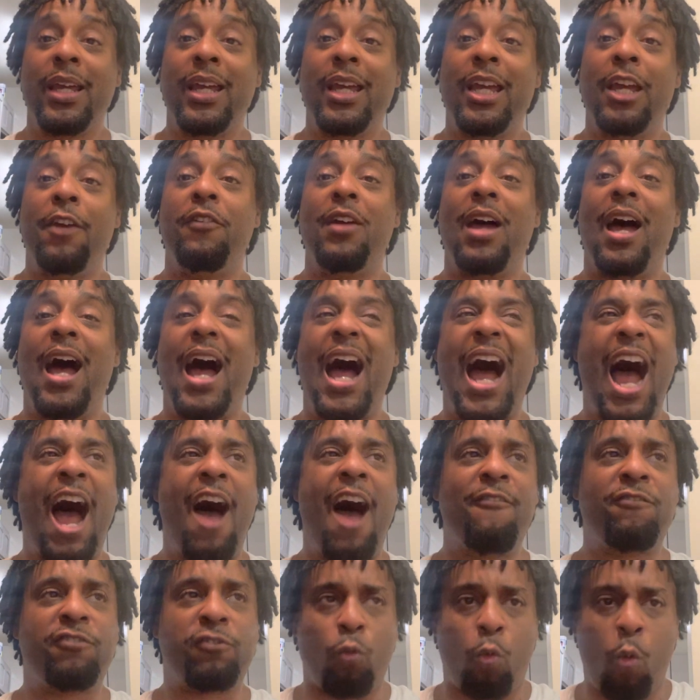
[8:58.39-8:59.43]
If
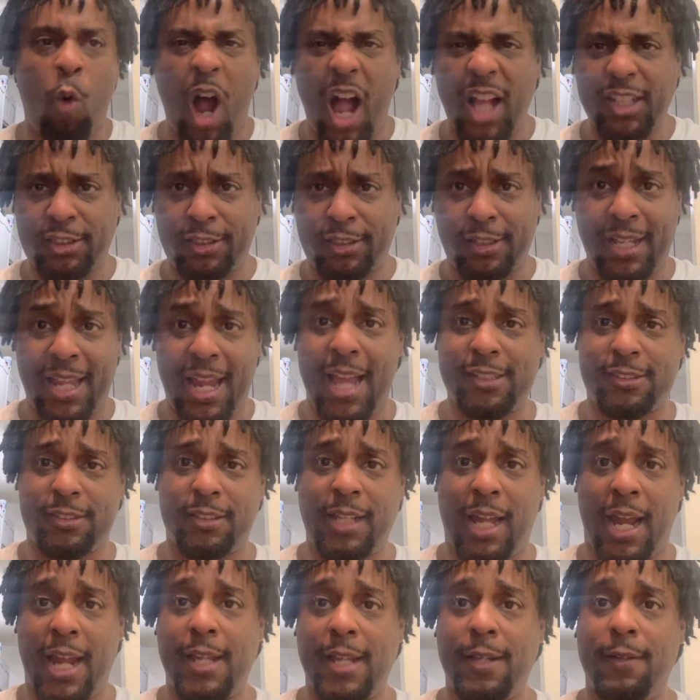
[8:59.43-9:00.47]
I watched last
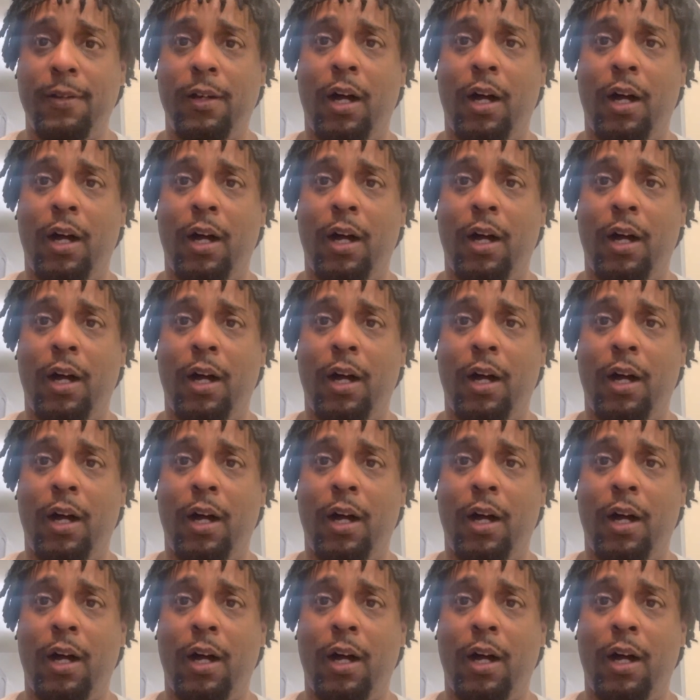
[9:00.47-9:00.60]
night,